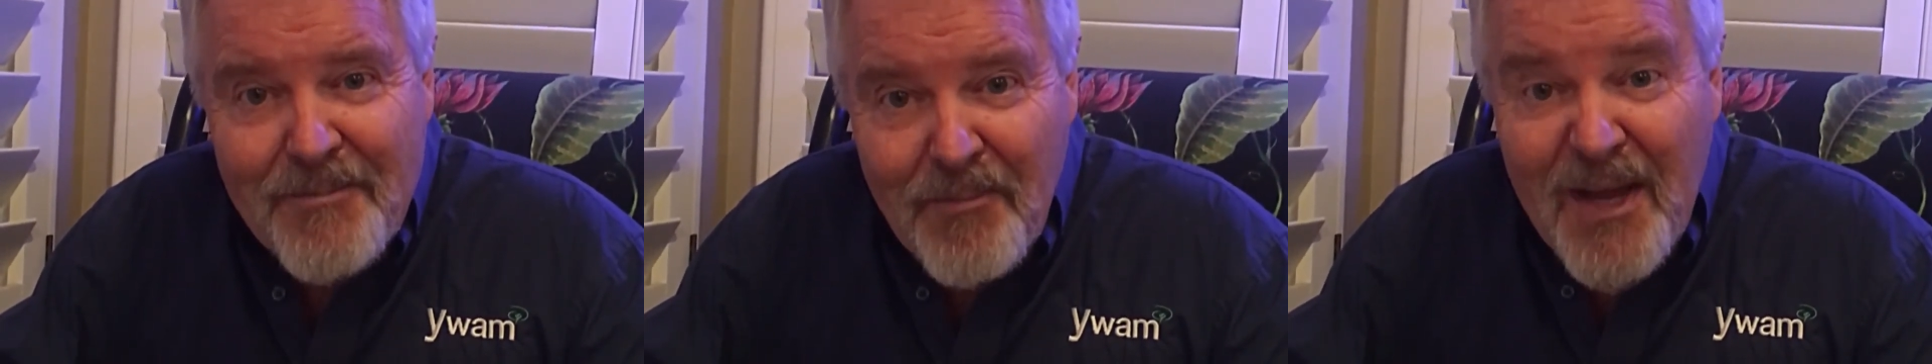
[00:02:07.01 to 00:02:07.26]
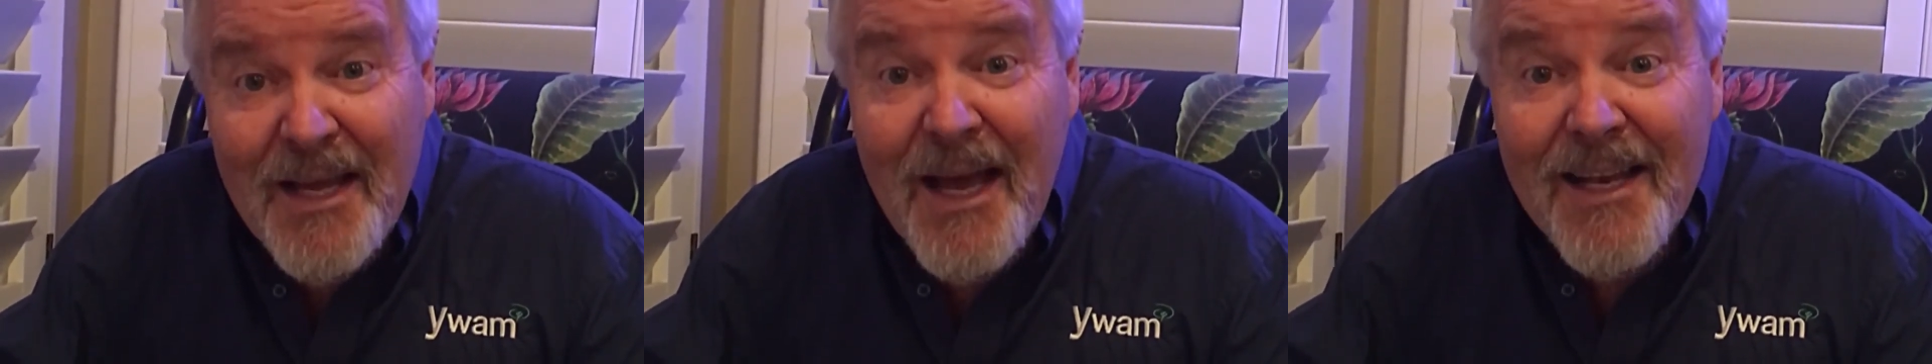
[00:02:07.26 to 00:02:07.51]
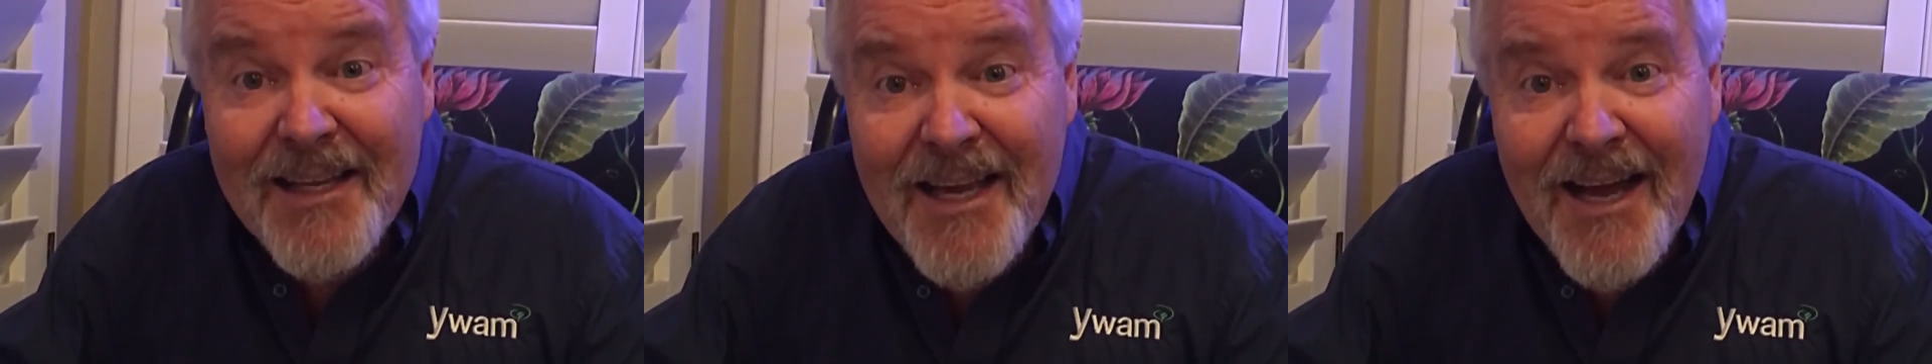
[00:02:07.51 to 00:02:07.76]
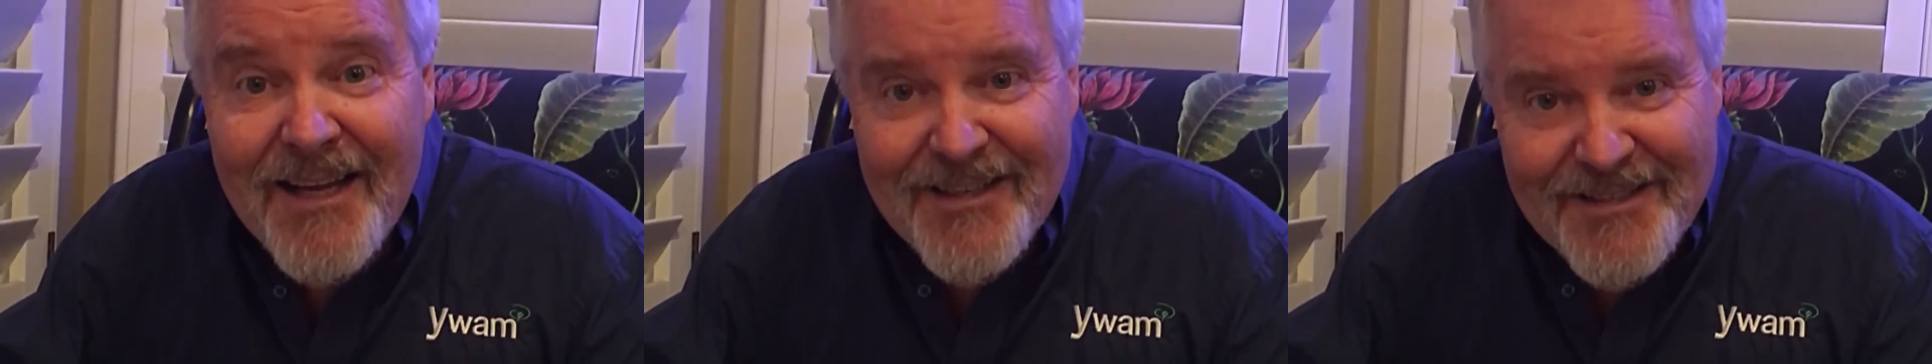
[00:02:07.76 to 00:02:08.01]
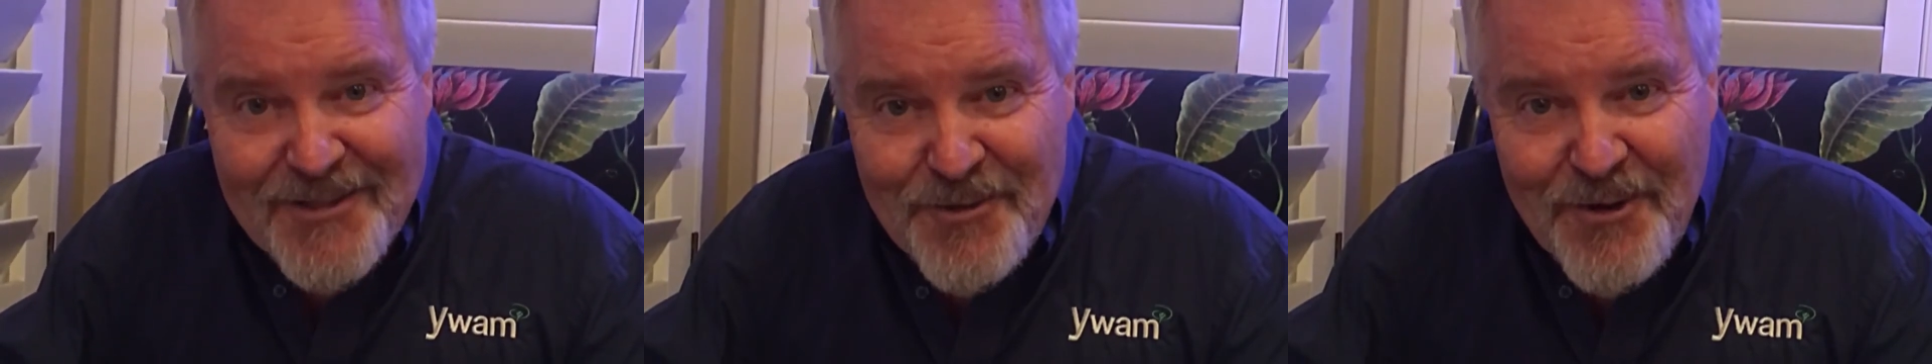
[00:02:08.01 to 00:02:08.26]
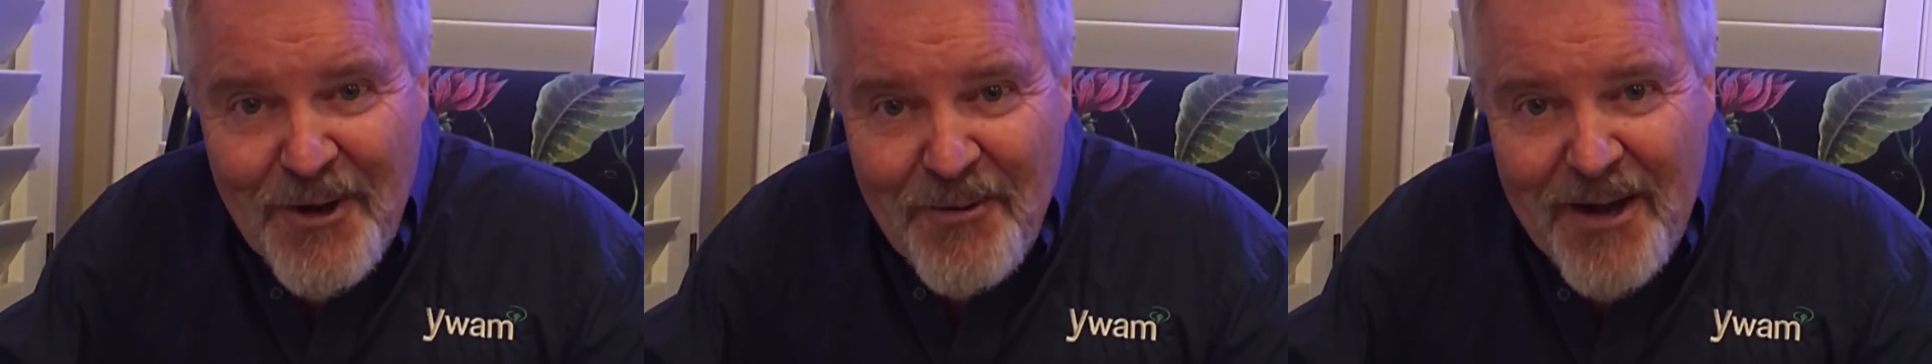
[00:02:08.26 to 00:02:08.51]
make aliyah, as you
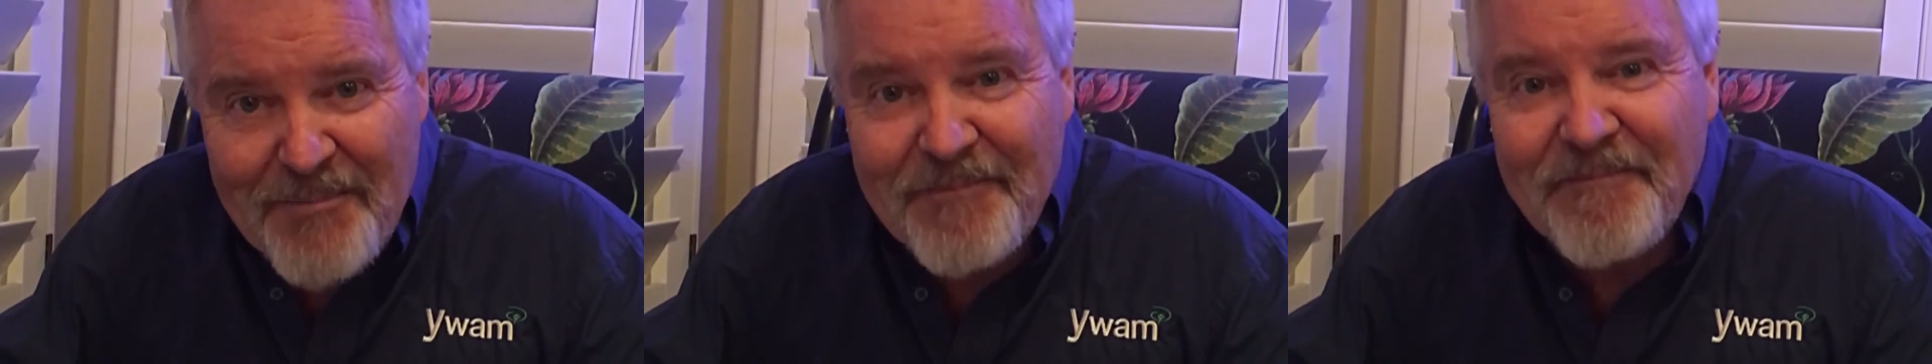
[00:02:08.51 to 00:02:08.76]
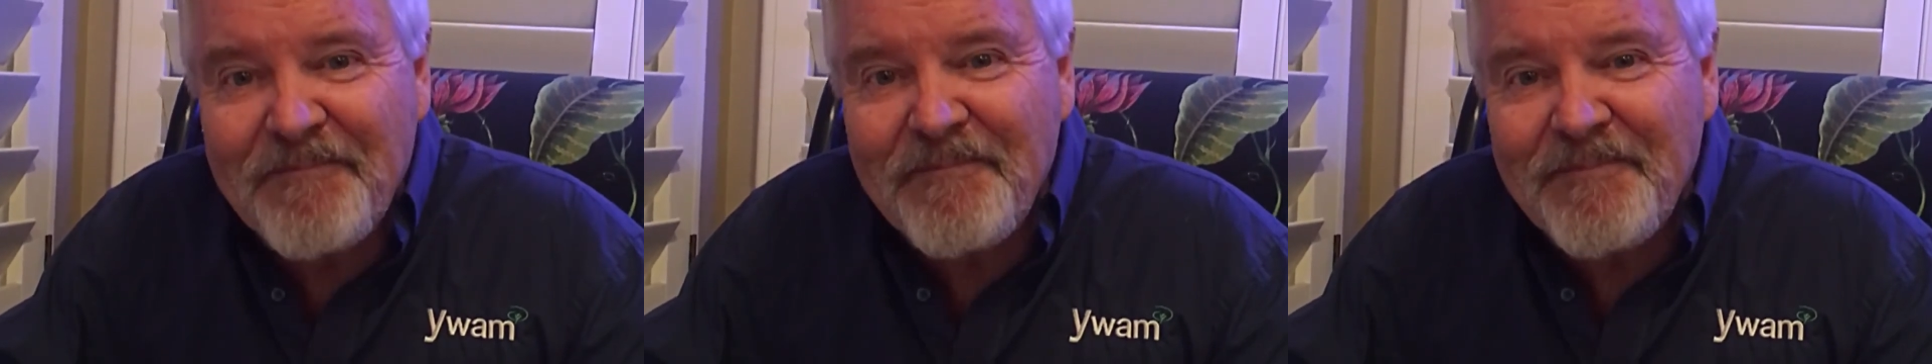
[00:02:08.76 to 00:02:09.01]
go up.